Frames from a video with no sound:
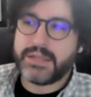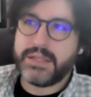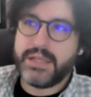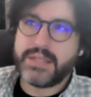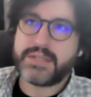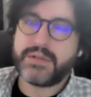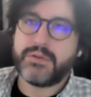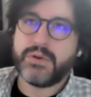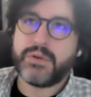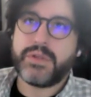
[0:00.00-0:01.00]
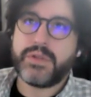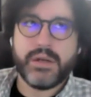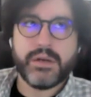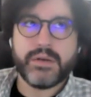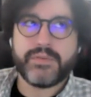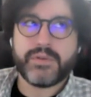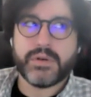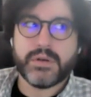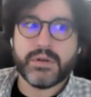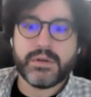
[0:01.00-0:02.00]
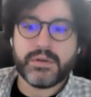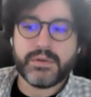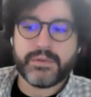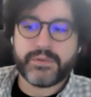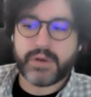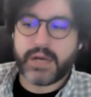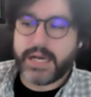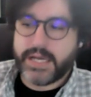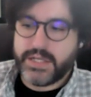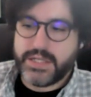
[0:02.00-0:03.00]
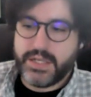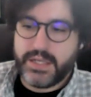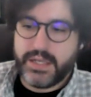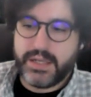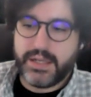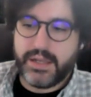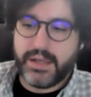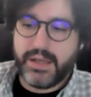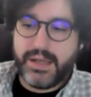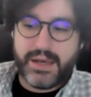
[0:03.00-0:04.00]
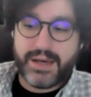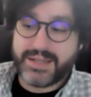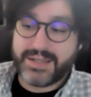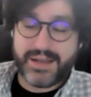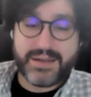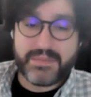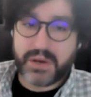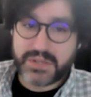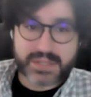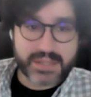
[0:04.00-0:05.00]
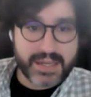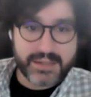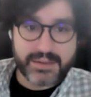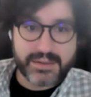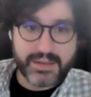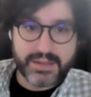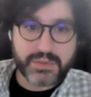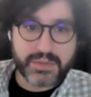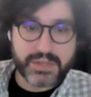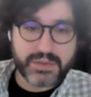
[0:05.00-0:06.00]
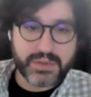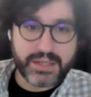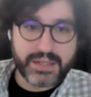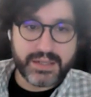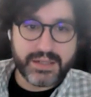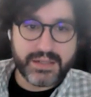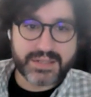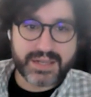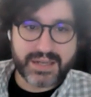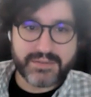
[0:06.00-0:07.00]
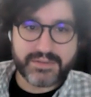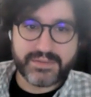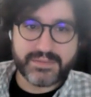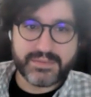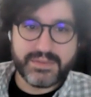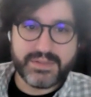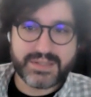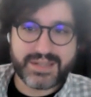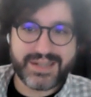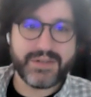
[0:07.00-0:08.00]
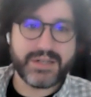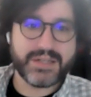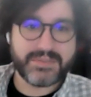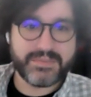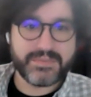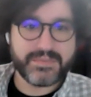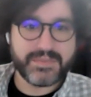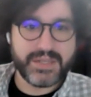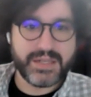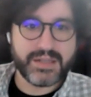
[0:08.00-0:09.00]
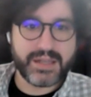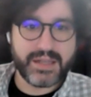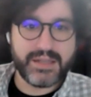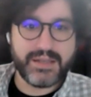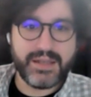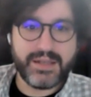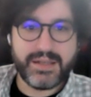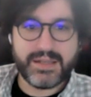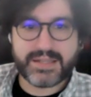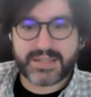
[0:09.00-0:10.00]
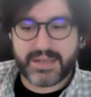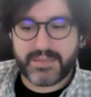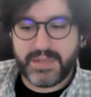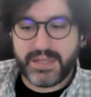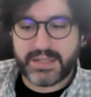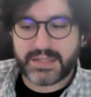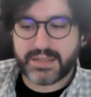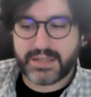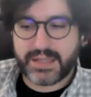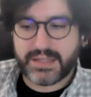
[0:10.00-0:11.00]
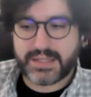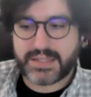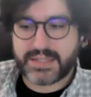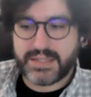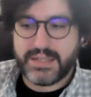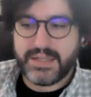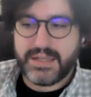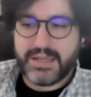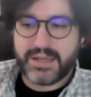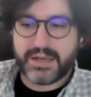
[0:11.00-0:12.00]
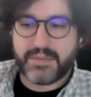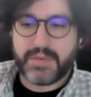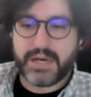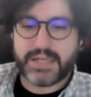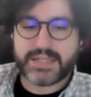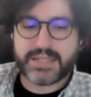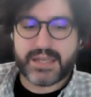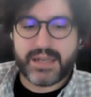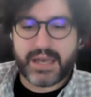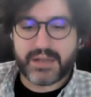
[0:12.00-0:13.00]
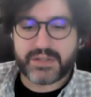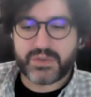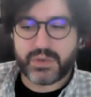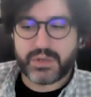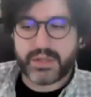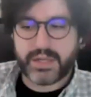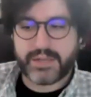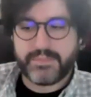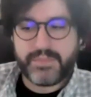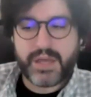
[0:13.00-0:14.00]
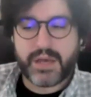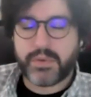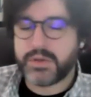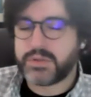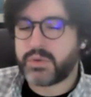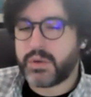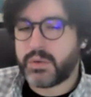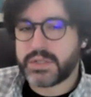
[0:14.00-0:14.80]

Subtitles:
least growth year for IG. And honestly, I didn't post a lot in 2020, and it was kind of awesome. Like it set me into like this kind of mindset now, to where like I post when I